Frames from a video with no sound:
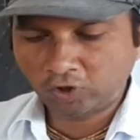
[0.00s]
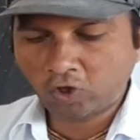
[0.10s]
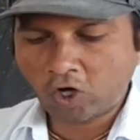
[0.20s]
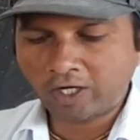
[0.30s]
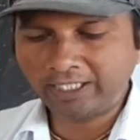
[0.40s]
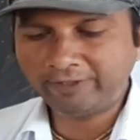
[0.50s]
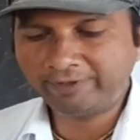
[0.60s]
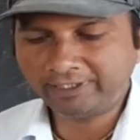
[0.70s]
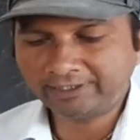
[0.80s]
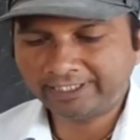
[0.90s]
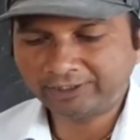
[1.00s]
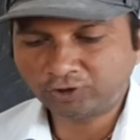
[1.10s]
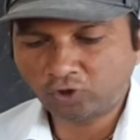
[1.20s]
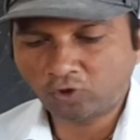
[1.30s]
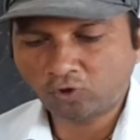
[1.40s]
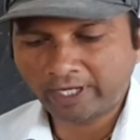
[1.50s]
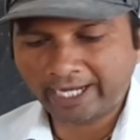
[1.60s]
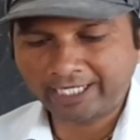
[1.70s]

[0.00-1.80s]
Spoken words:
Though all living things grow,